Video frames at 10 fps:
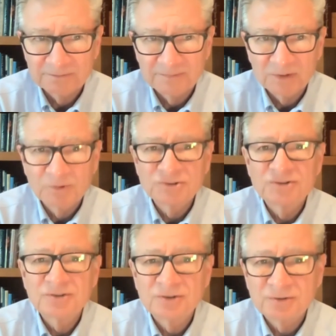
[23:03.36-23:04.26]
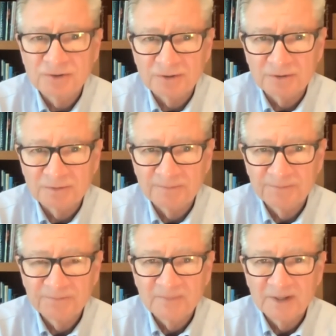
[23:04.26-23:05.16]
What should you do?
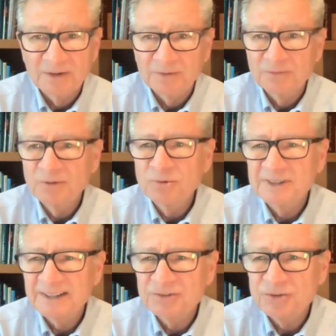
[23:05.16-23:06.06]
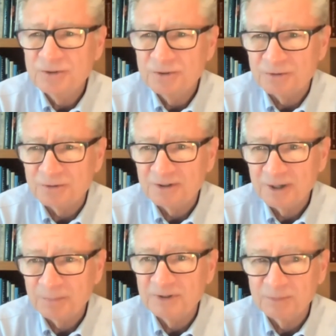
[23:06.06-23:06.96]
What will get you
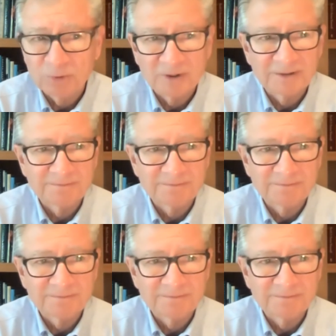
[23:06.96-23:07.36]
up in the morning?